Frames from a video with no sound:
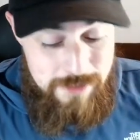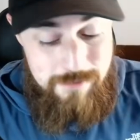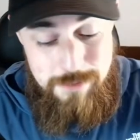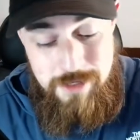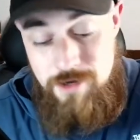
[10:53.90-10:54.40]
a
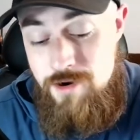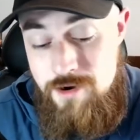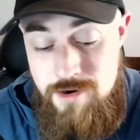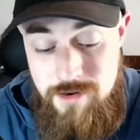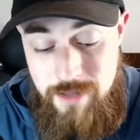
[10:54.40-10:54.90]

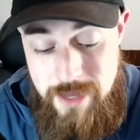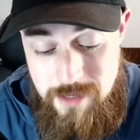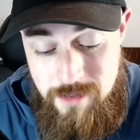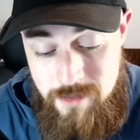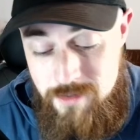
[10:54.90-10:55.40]
bigger
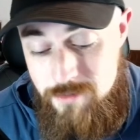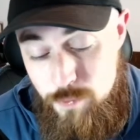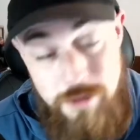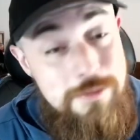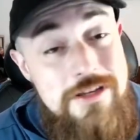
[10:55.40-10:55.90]

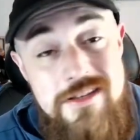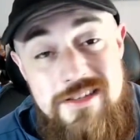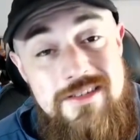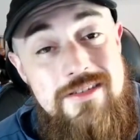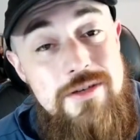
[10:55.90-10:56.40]
One
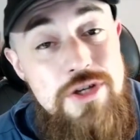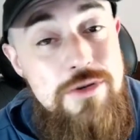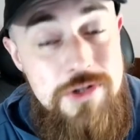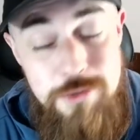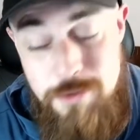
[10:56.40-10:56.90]
Piece
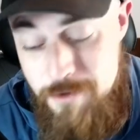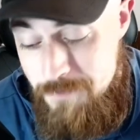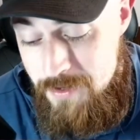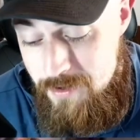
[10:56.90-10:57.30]
YouTuber.